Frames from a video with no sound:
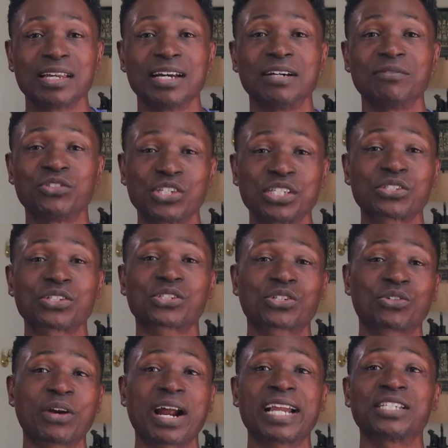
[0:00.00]
of Jesus
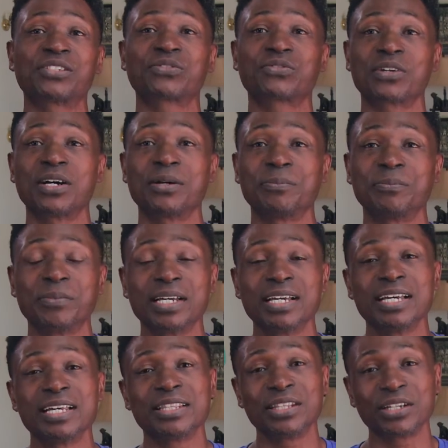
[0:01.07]
Christ from
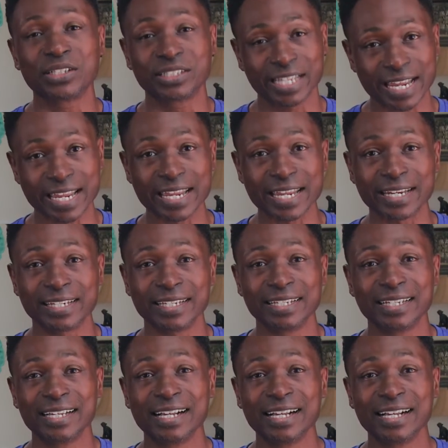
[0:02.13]
the dead.